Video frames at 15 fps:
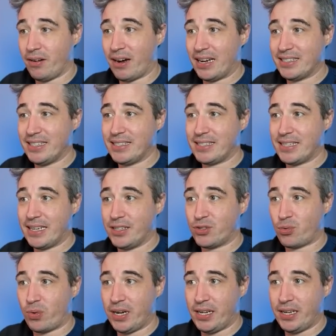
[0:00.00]
as it says
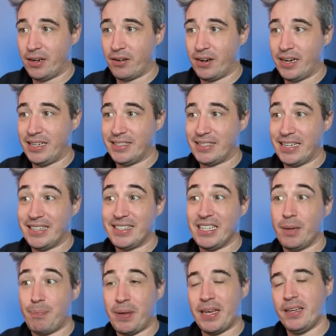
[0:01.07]
right here, is it's an
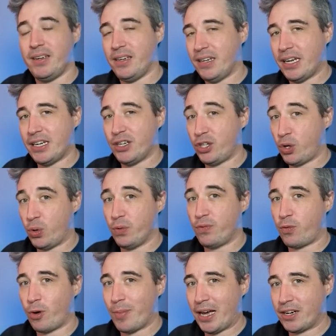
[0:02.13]
opinionated code
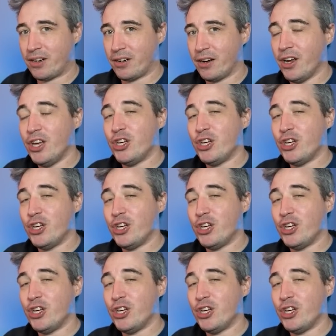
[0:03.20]
formatter.